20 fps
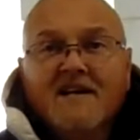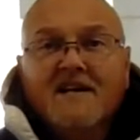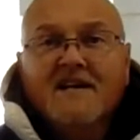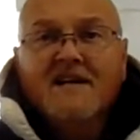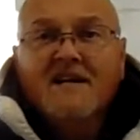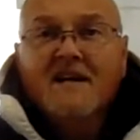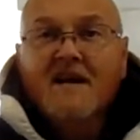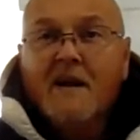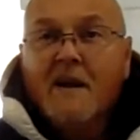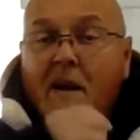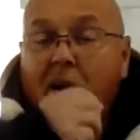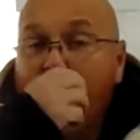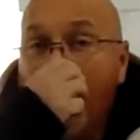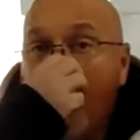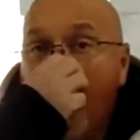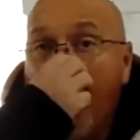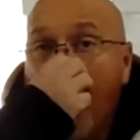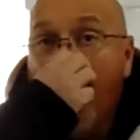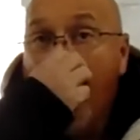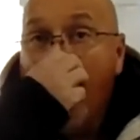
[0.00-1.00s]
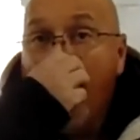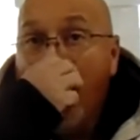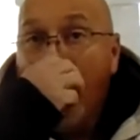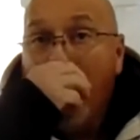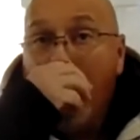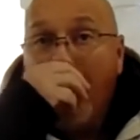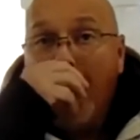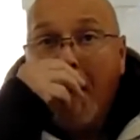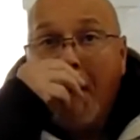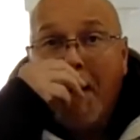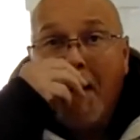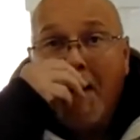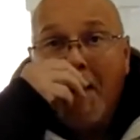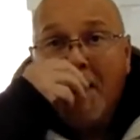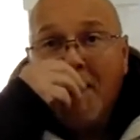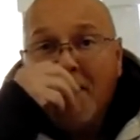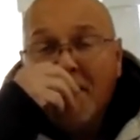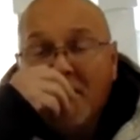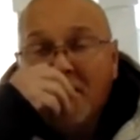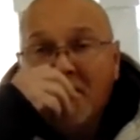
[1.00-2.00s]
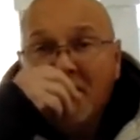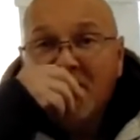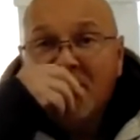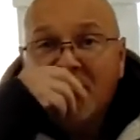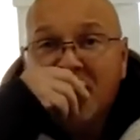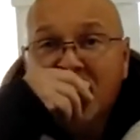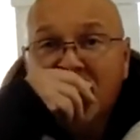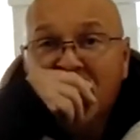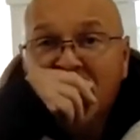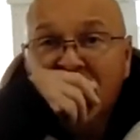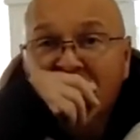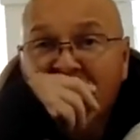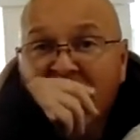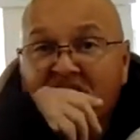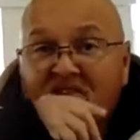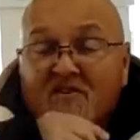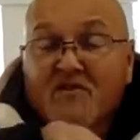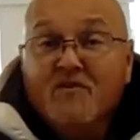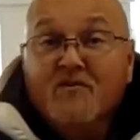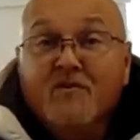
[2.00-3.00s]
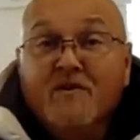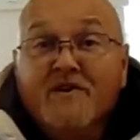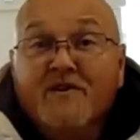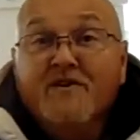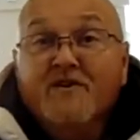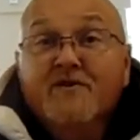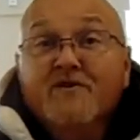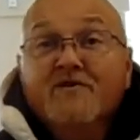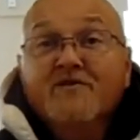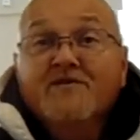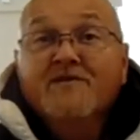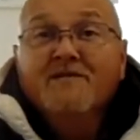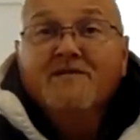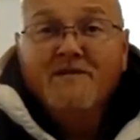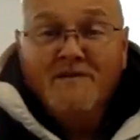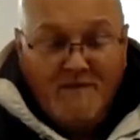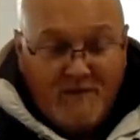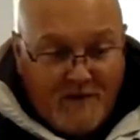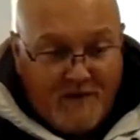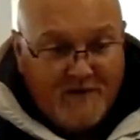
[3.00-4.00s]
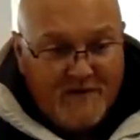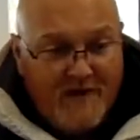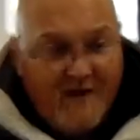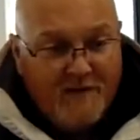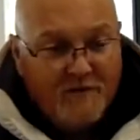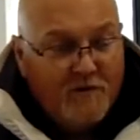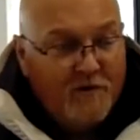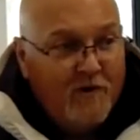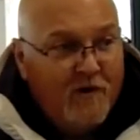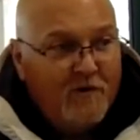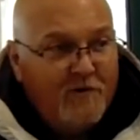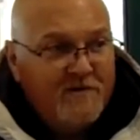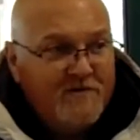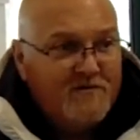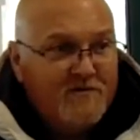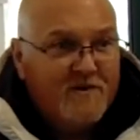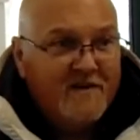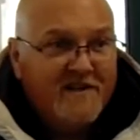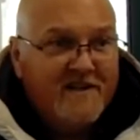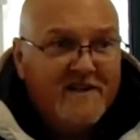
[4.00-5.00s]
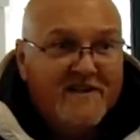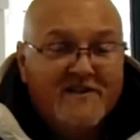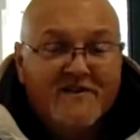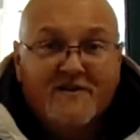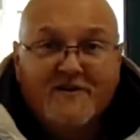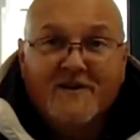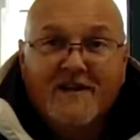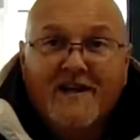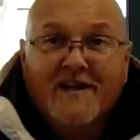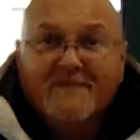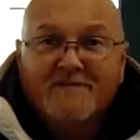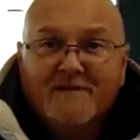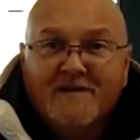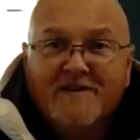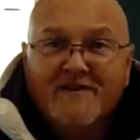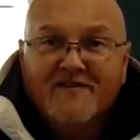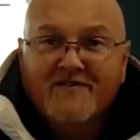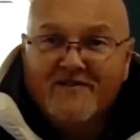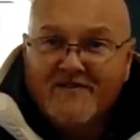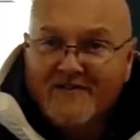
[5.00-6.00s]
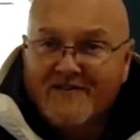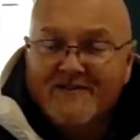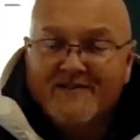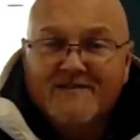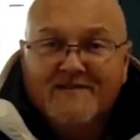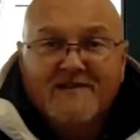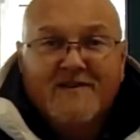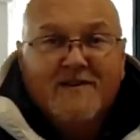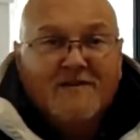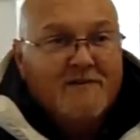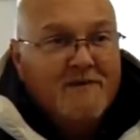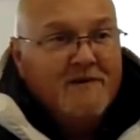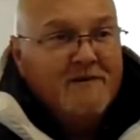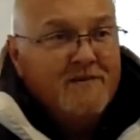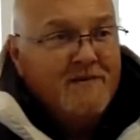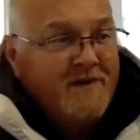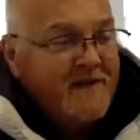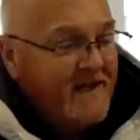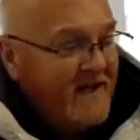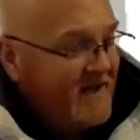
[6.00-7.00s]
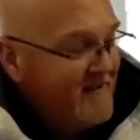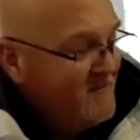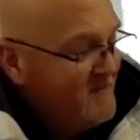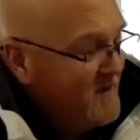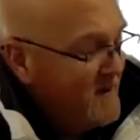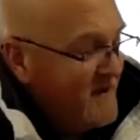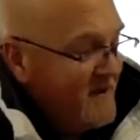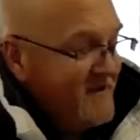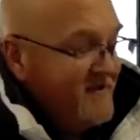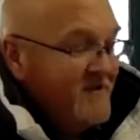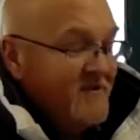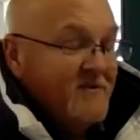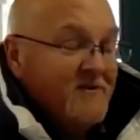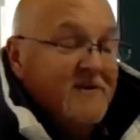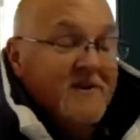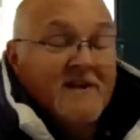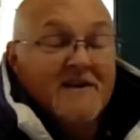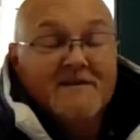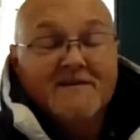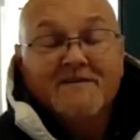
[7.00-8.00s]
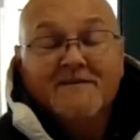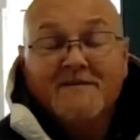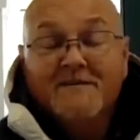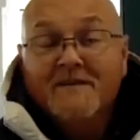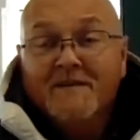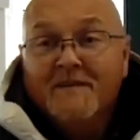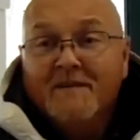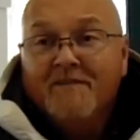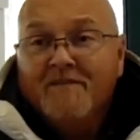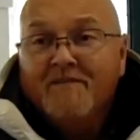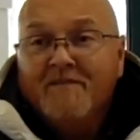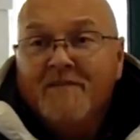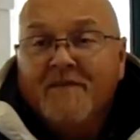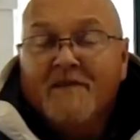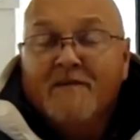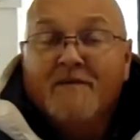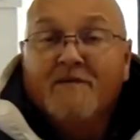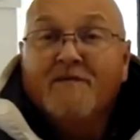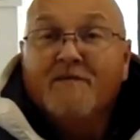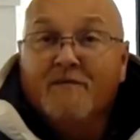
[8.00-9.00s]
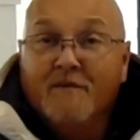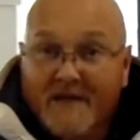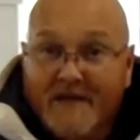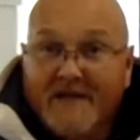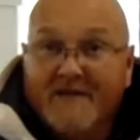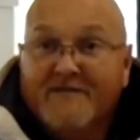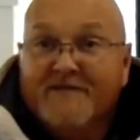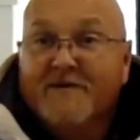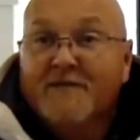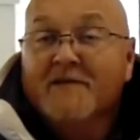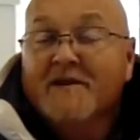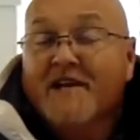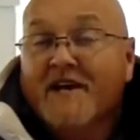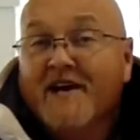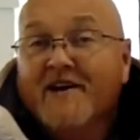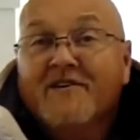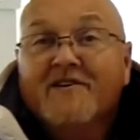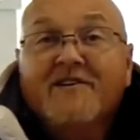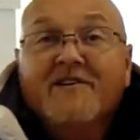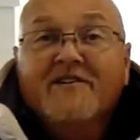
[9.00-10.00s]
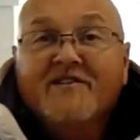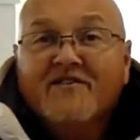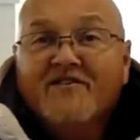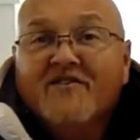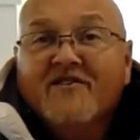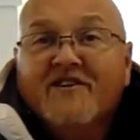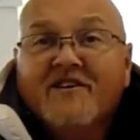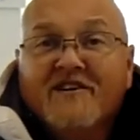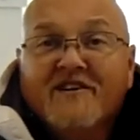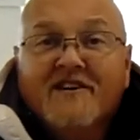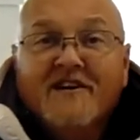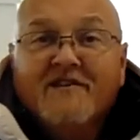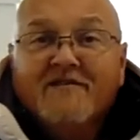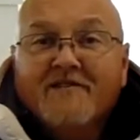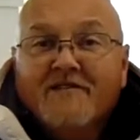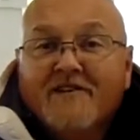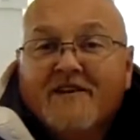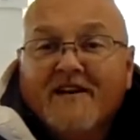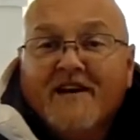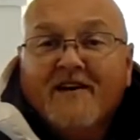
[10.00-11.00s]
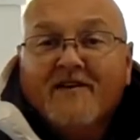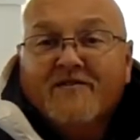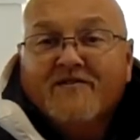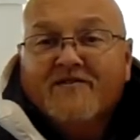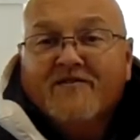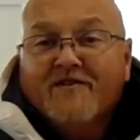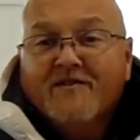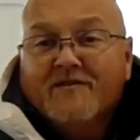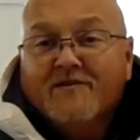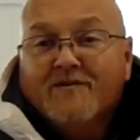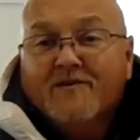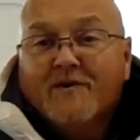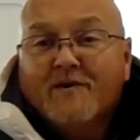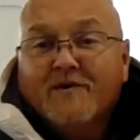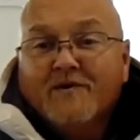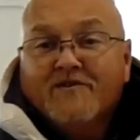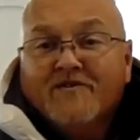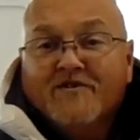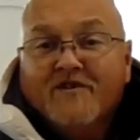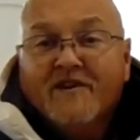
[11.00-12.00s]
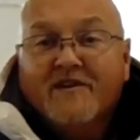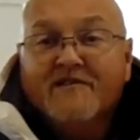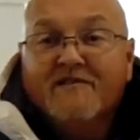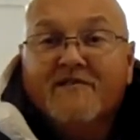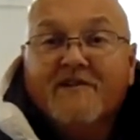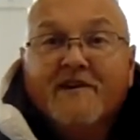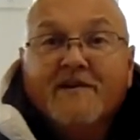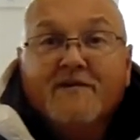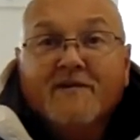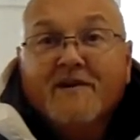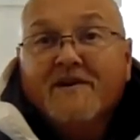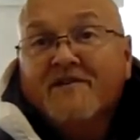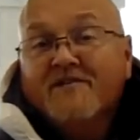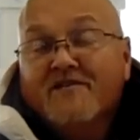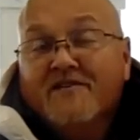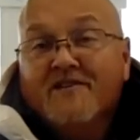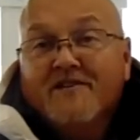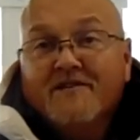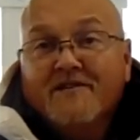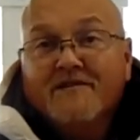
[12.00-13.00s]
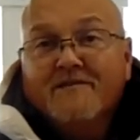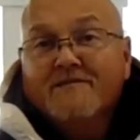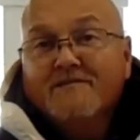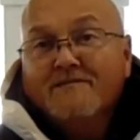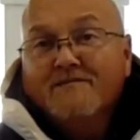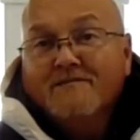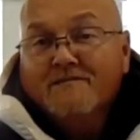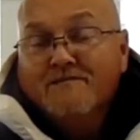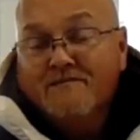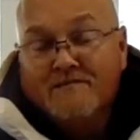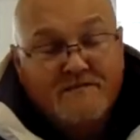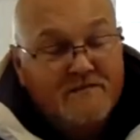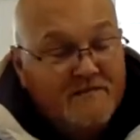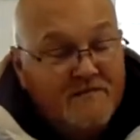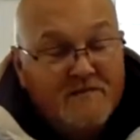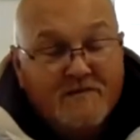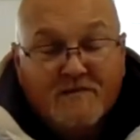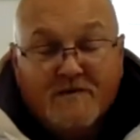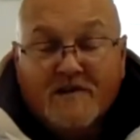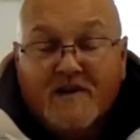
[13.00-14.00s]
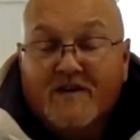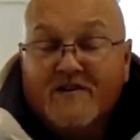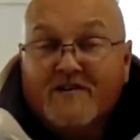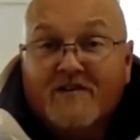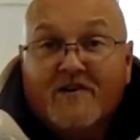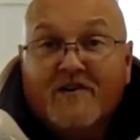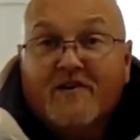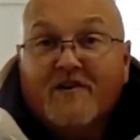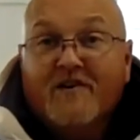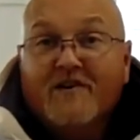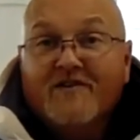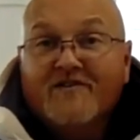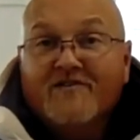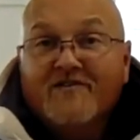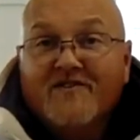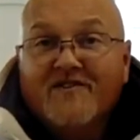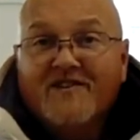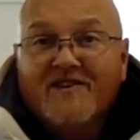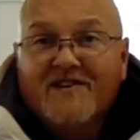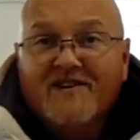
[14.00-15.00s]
of power to help reduce taxpayer expenditures? To reduce? Well, yeah, we're always working to do that because, we have money to we get from county and the city and everything else. So we're always trying to find ways to cut our costs.